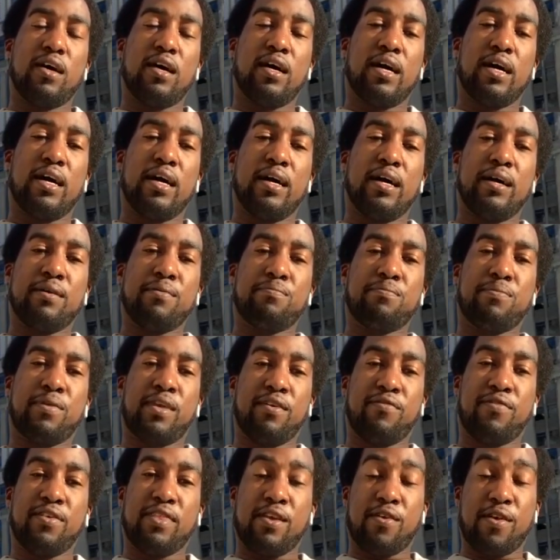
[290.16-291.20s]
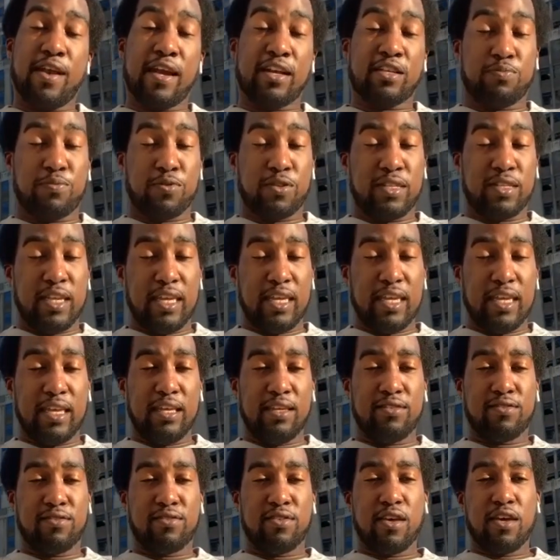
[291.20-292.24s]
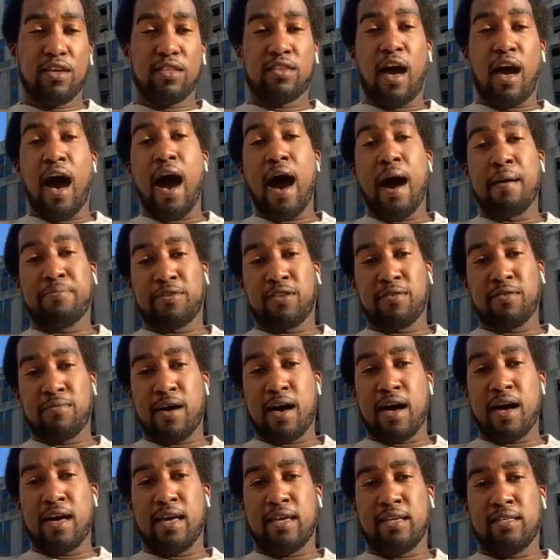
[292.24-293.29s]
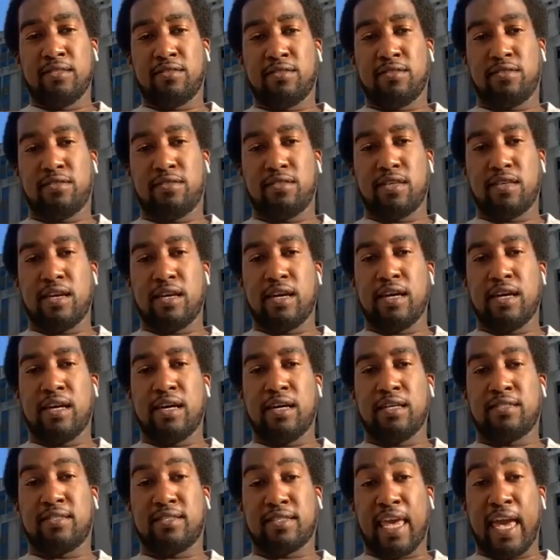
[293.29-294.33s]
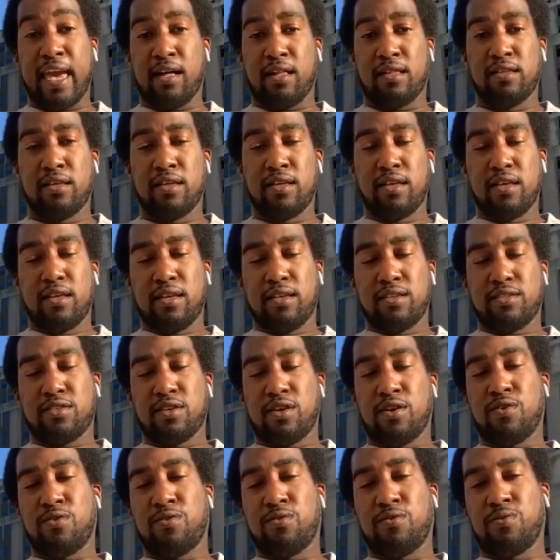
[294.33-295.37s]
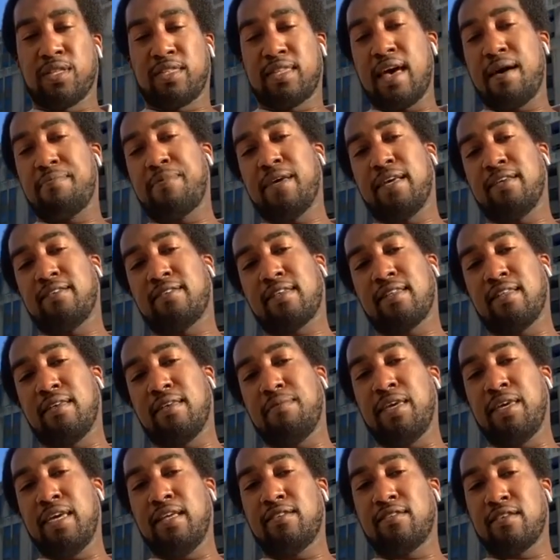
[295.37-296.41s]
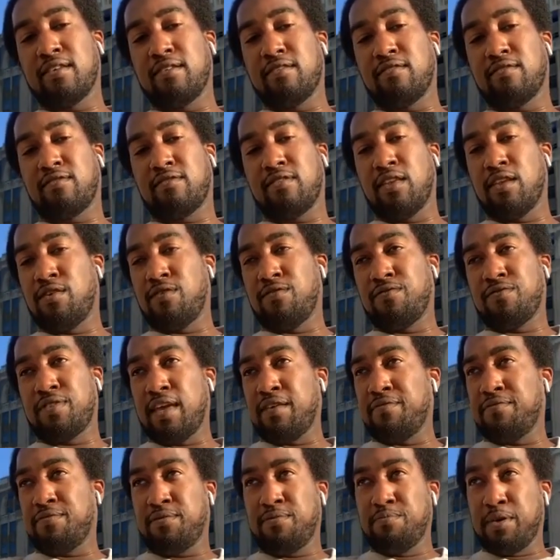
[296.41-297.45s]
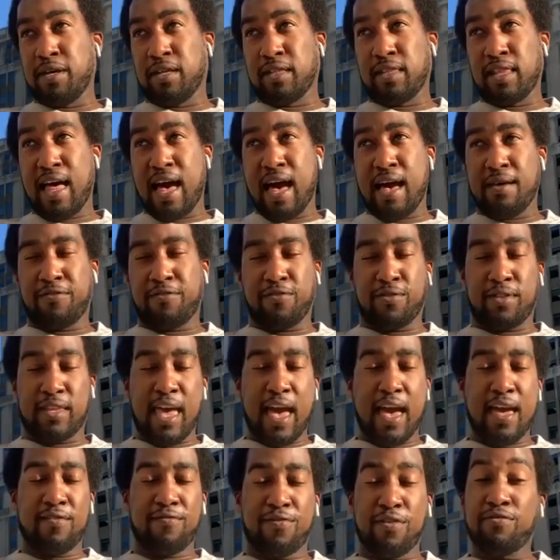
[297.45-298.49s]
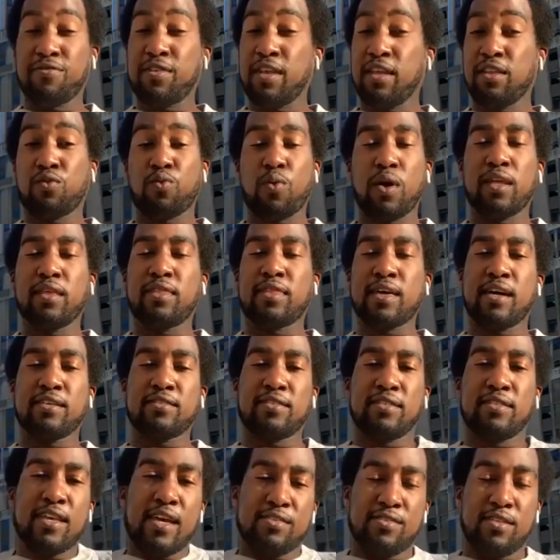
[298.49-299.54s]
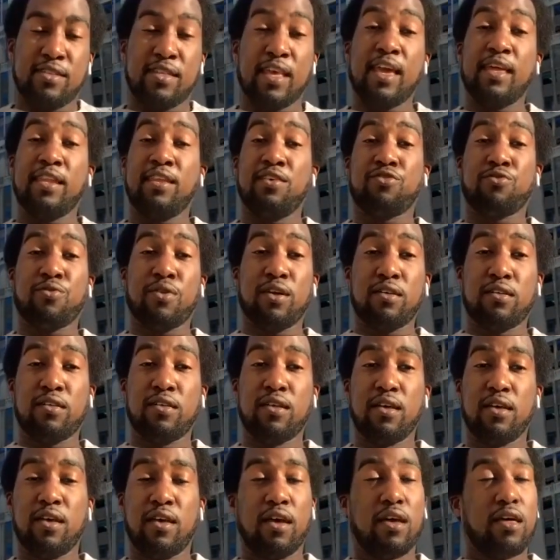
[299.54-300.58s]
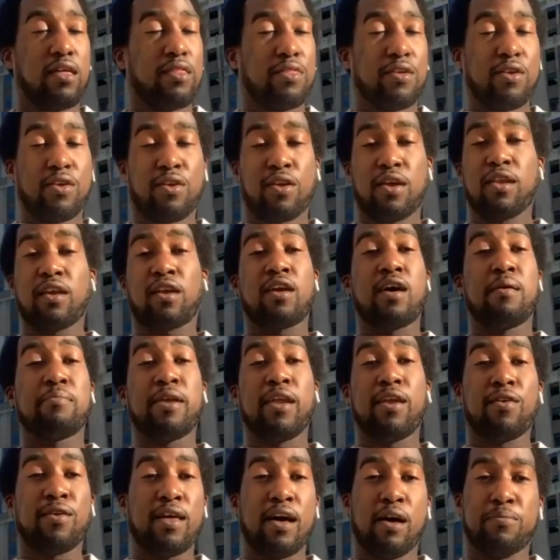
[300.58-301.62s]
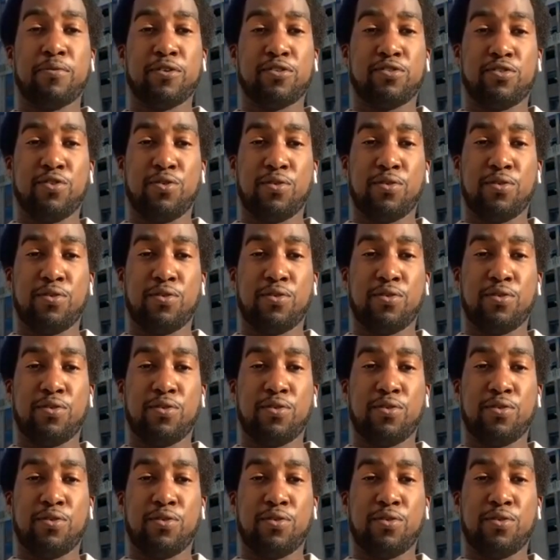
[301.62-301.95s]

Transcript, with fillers: uh, giving their expertise to optimize uh, scale. So what that basically means is, you know, they've built labs for 10, 15, 20,000 tests a day in Israel. They're going to come here and help us